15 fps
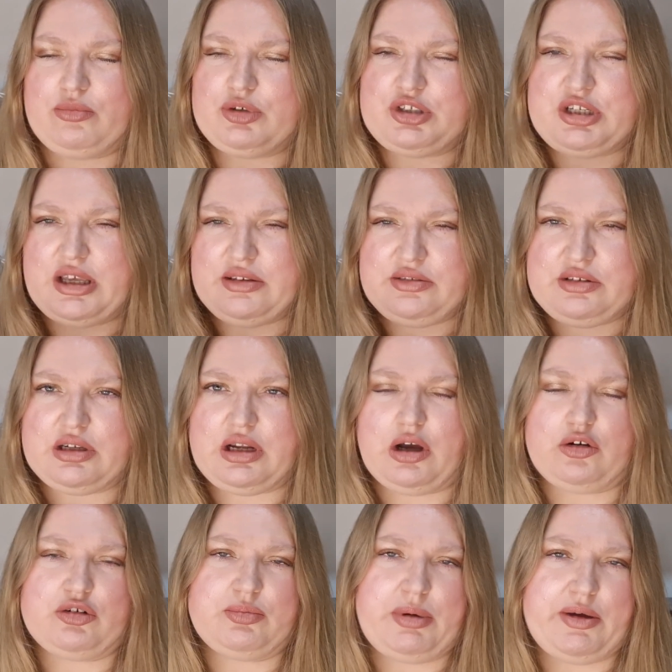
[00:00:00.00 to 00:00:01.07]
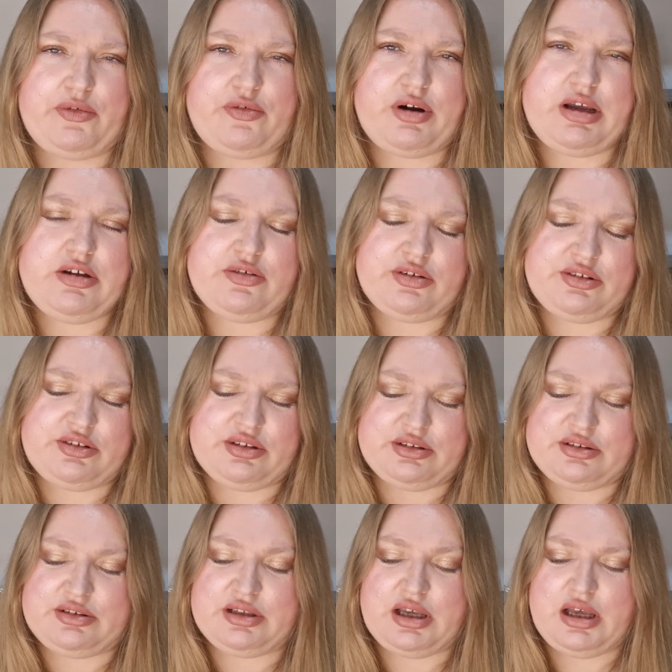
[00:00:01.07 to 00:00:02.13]
testing out my
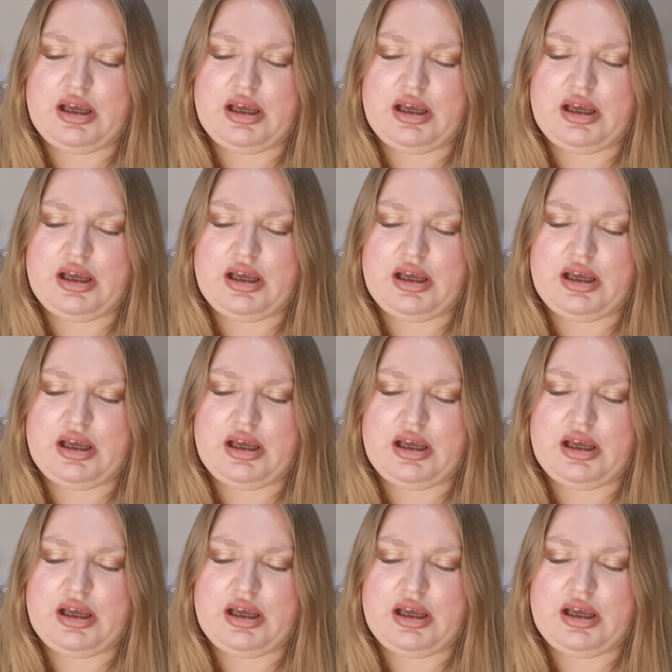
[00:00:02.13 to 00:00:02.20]
fragrances,